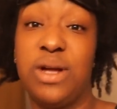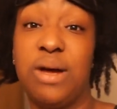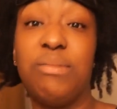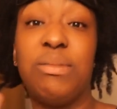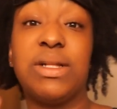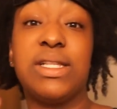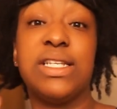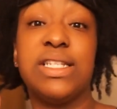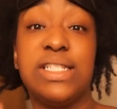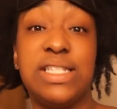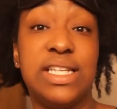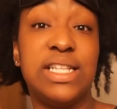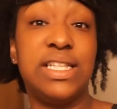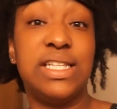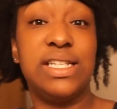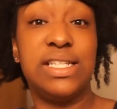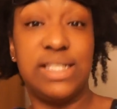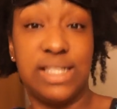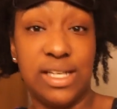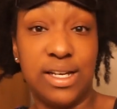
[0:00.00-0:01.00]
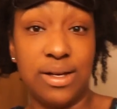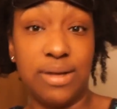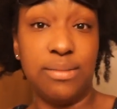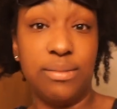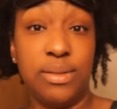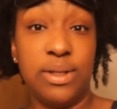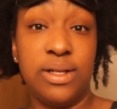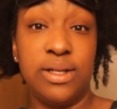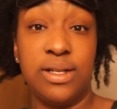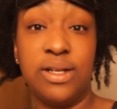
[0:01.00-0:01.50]
I'm about to set this up
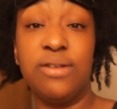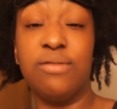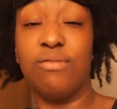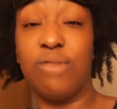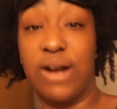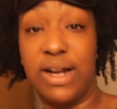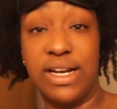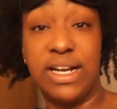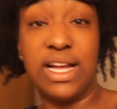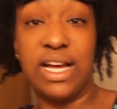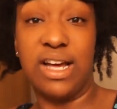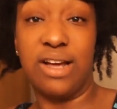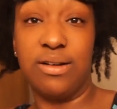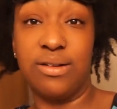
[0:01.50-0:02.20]
right now